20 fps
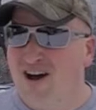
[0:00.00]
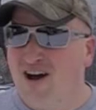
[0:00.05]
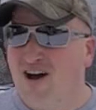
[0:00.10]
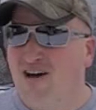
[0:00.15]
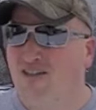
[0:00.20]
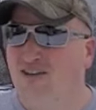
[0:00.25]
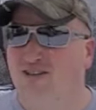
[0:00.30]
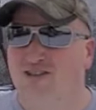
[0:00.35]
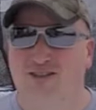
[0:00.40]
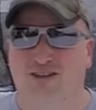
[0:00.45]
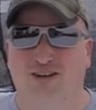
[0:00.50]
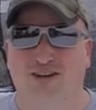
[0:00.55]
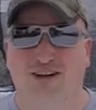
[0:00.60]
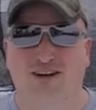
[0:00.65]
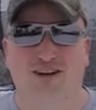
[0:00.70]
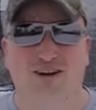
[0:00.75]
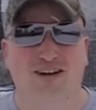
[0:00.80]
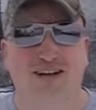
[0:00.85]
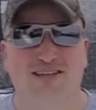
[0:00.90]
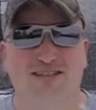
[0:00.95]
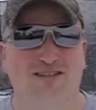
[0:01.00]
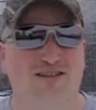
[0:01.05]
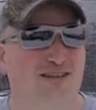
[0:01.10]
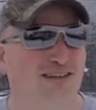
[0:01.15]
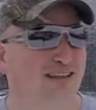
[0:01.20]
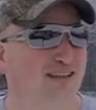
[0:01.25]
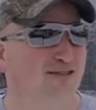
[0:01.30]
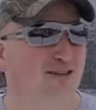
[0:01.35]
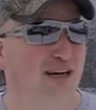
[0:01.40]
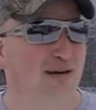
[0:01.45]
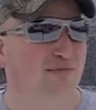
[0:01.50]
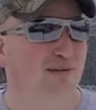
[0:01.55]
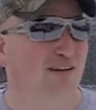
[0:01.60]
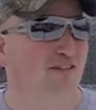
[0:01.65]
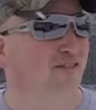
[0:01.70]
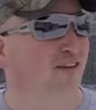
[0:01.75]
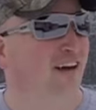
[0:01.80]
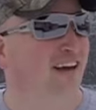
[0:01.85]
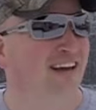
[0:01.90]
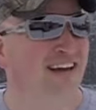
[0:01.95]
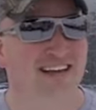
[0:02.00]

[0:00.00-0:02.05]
All the sugared goodies you can dream of.